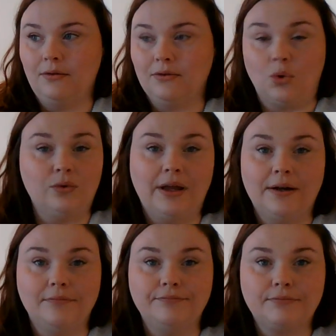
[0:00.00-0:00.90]
sold an
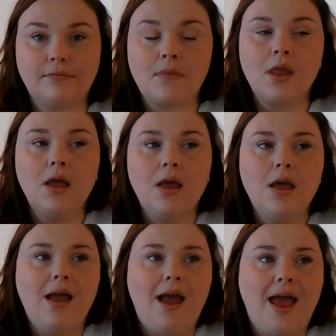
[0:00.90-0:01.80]
item.
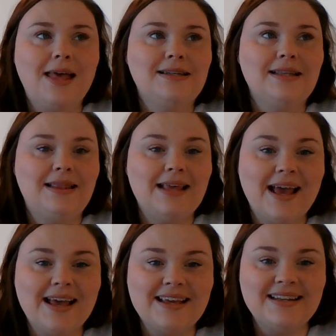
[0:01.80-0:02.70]
And
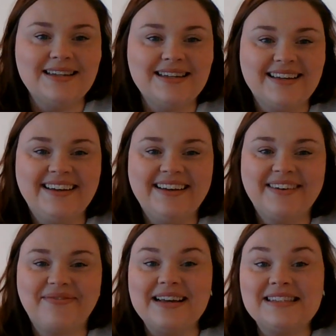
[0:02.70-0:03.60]
then
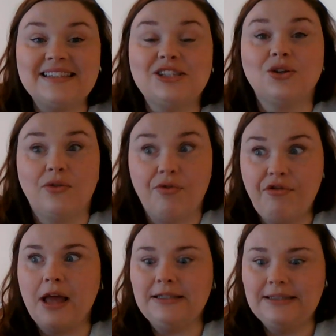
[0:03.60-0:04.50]
my sister,
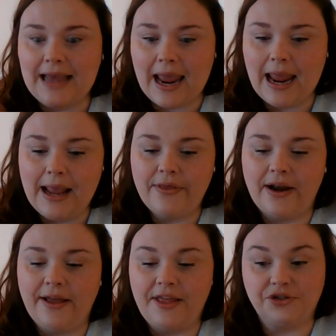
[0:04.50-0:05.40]
the day that I
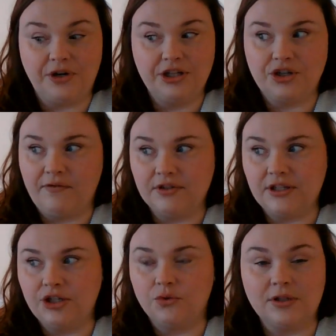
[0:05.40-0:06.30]
had that strange
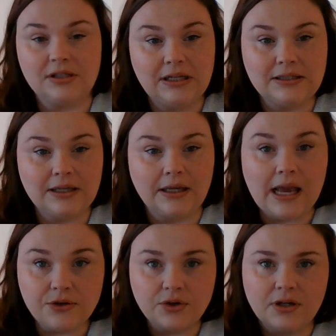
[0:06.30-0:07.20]
conversation with the state
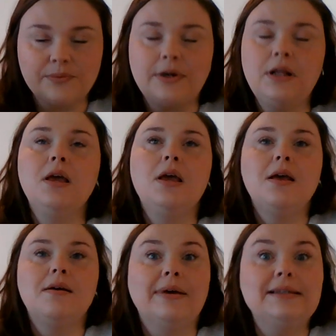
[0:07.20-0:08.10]
psychiatric hospital,
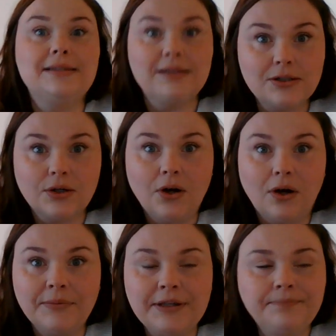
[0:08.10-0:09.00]
my sister
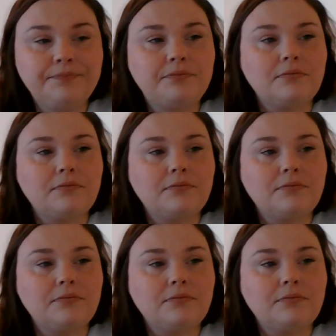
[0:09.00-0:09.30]
called me